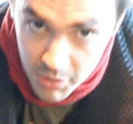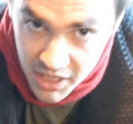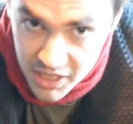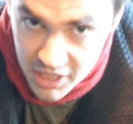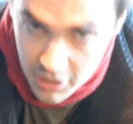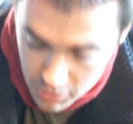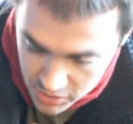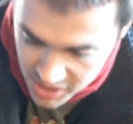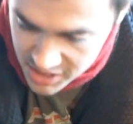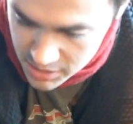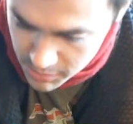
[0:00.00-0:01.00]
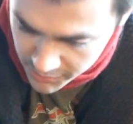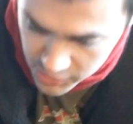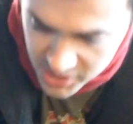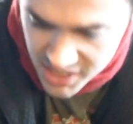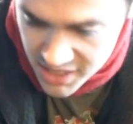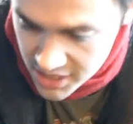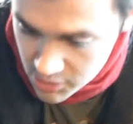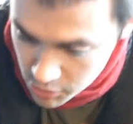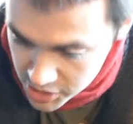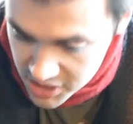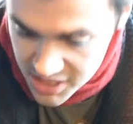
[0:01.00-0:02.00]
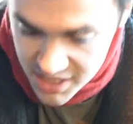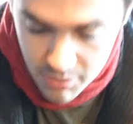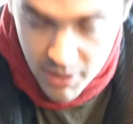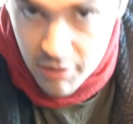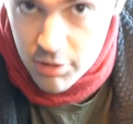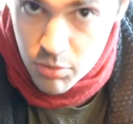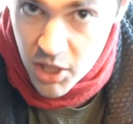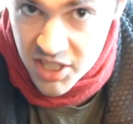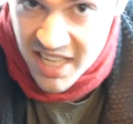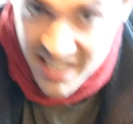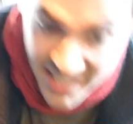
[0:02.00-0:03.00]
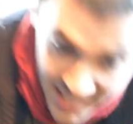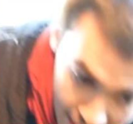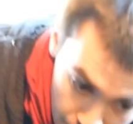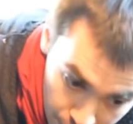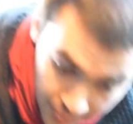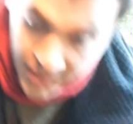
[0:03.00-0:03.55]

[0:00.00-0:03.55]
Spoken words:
we're going to use this swivel seat in order to see whether it's worth taking out.